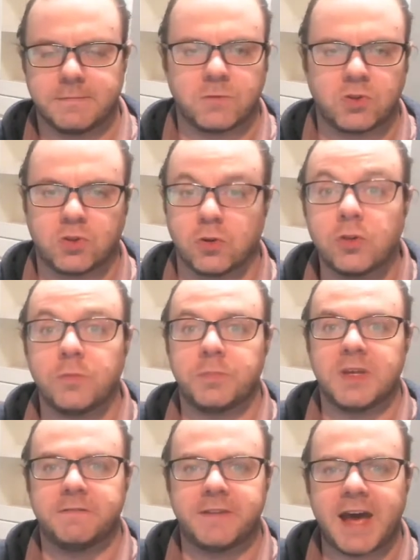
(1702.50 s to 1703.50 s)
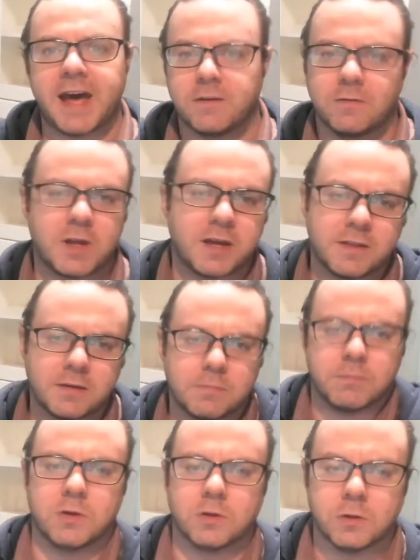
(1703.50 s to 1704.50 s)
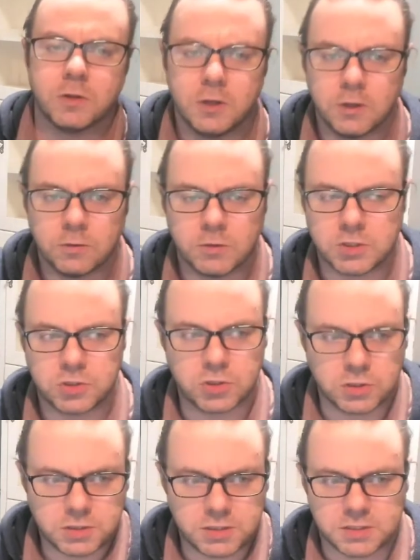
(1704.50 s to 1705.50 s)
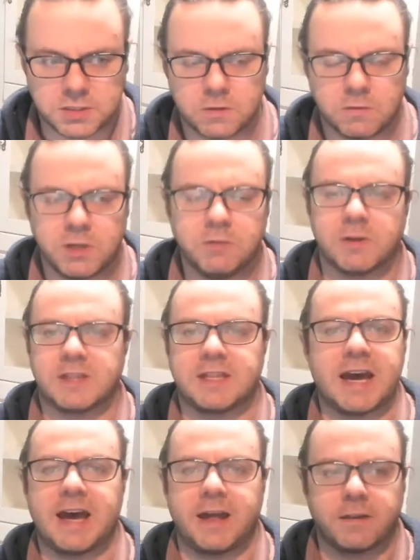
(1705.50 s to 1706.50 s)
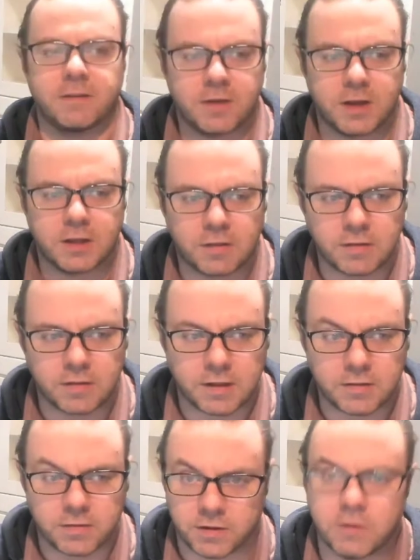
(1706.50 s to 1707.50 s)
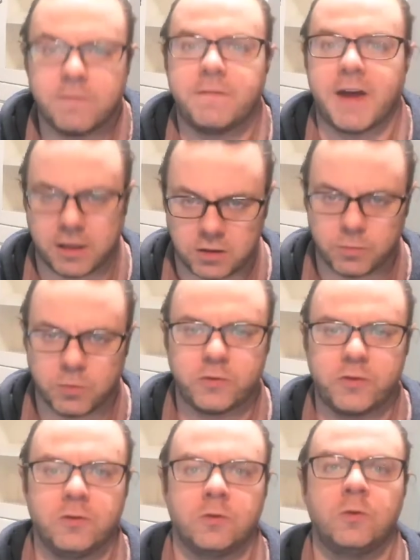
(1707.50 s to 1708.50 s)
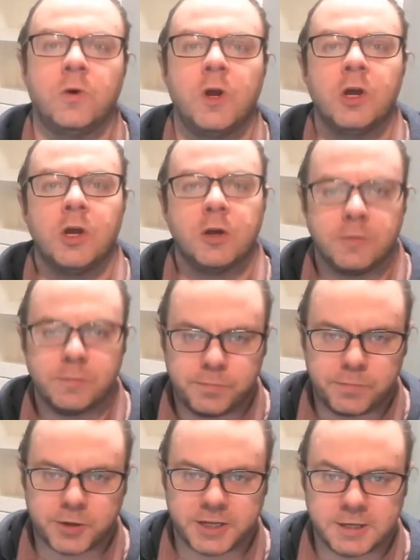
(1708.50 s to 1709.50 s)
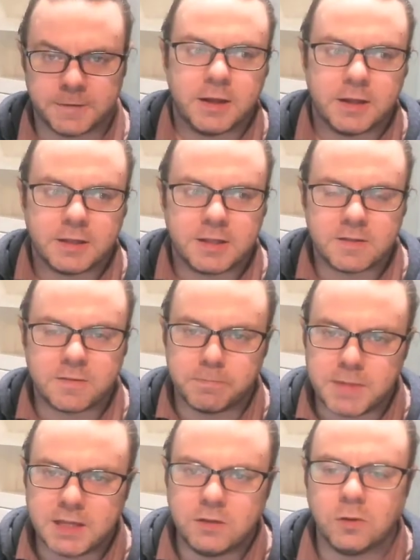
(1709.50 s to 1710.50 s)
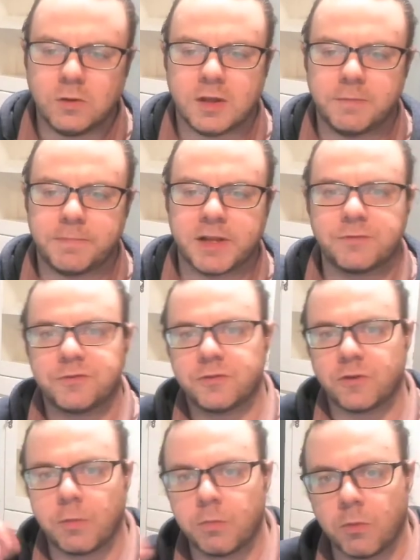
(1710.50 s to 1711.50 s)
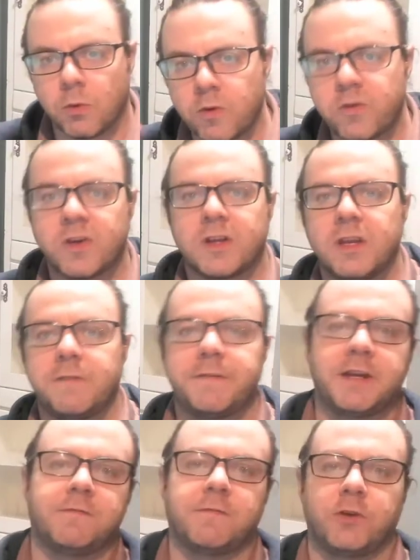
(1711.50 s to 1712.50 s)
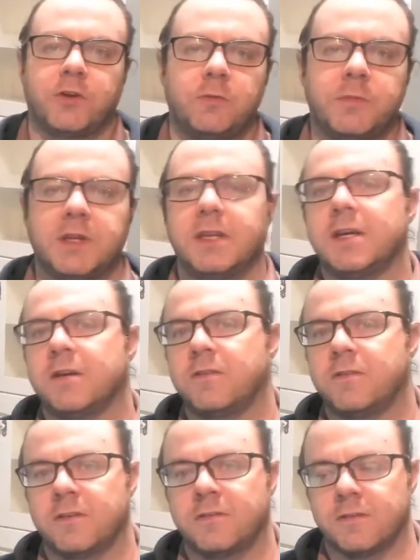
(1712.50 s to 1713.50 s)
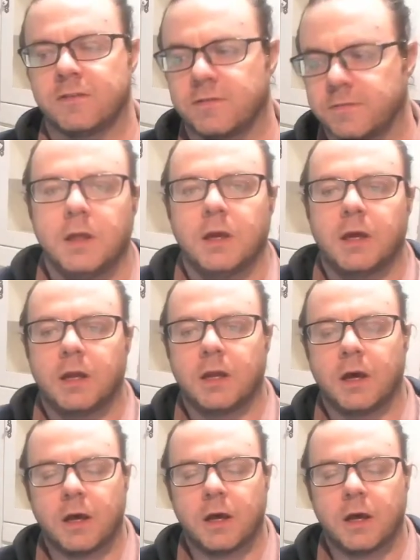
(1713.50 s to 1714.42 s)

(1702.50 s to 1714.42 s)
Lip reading: shouldn't be valued, I think Mill would just disagree with that. They're valuable too, but these mental type pleasures are more significant for human existence. And